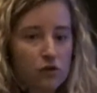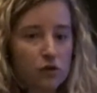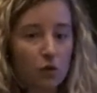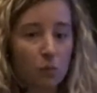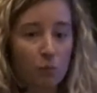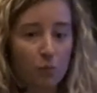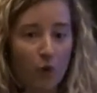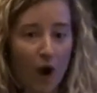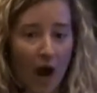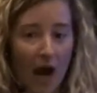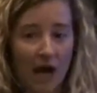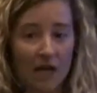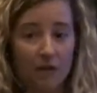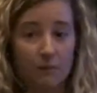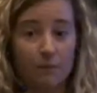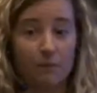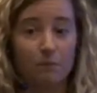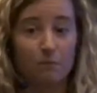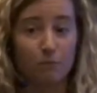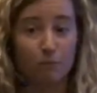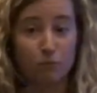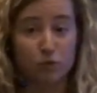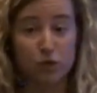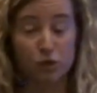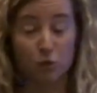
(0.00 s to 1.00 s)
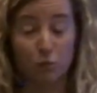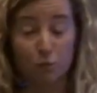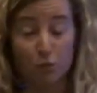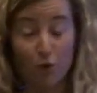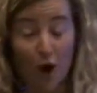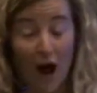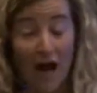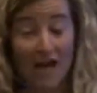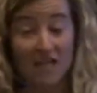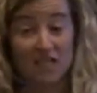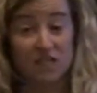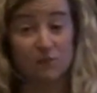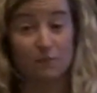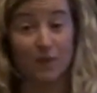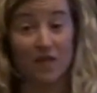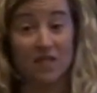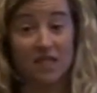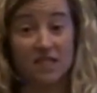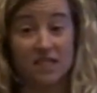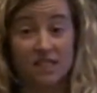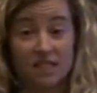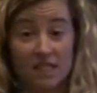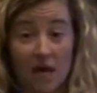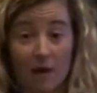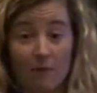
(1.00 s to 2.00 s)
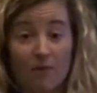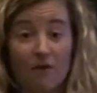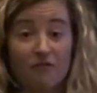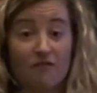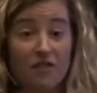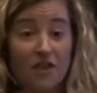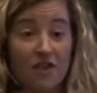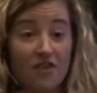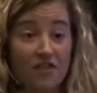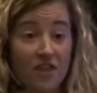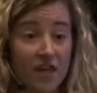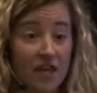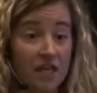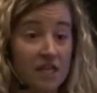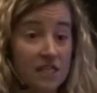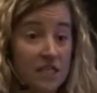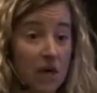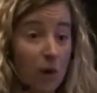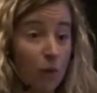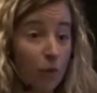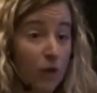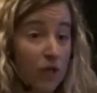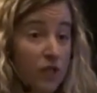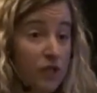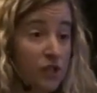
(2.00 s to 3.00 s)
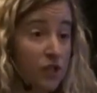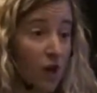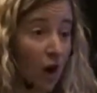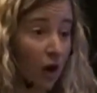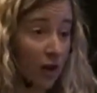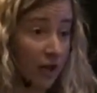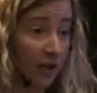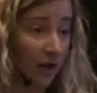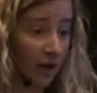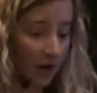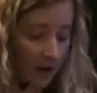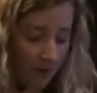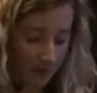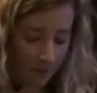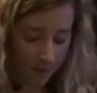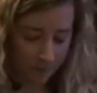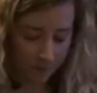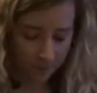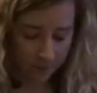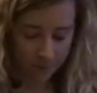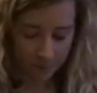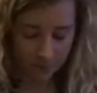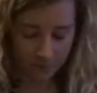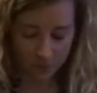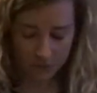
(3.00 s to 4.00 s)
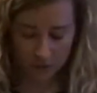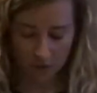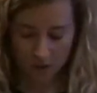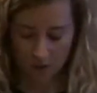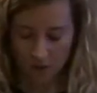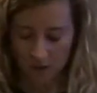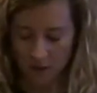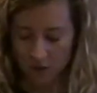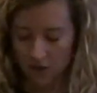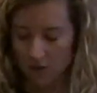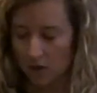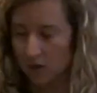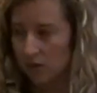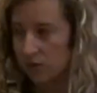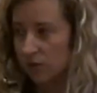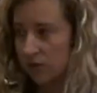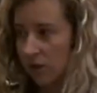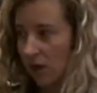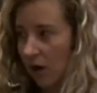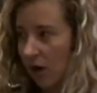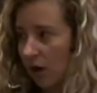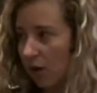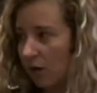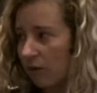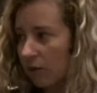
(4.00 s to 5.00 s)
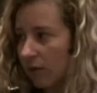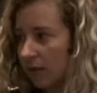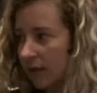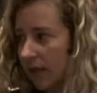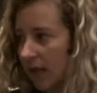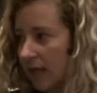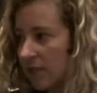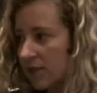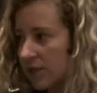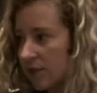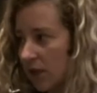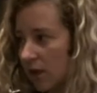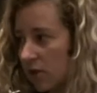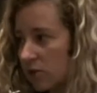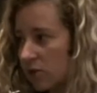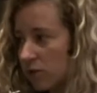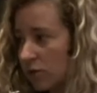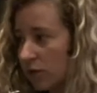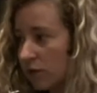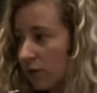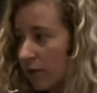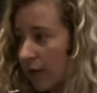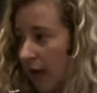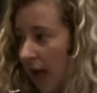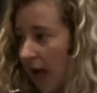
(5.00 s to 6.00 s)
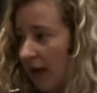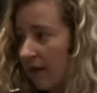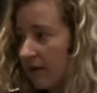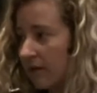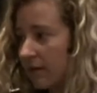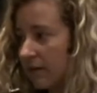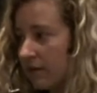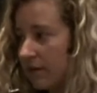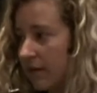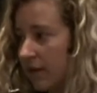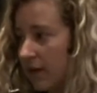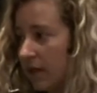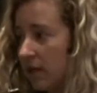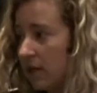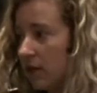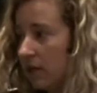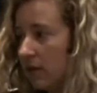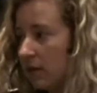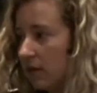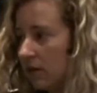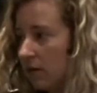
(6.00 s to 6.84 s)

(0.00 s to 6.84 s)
surprised by some of the things that we saw there. So let's start to look at the,